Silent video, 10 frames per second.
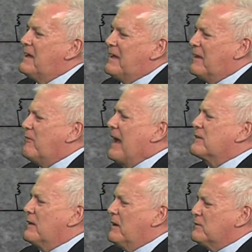In
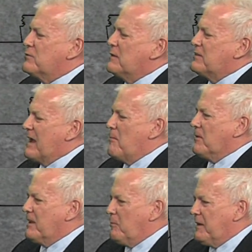fact, uh, switching up a
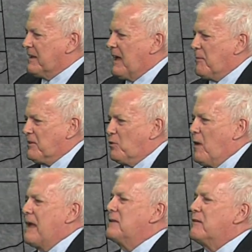little bit and coming
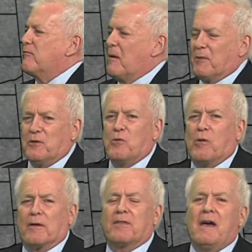directly from the
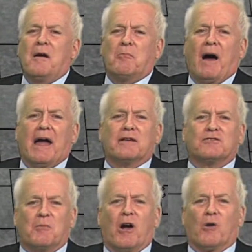north by
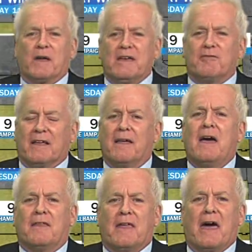tomorrow evening.
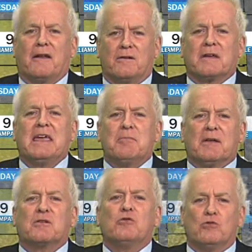That'll keep
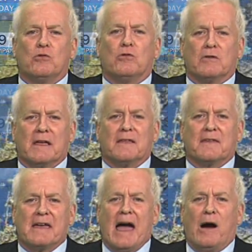it cool in
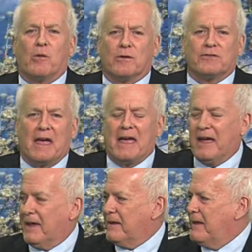the hours
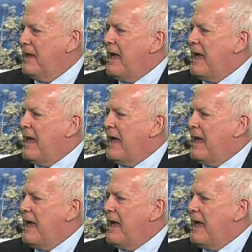ahead.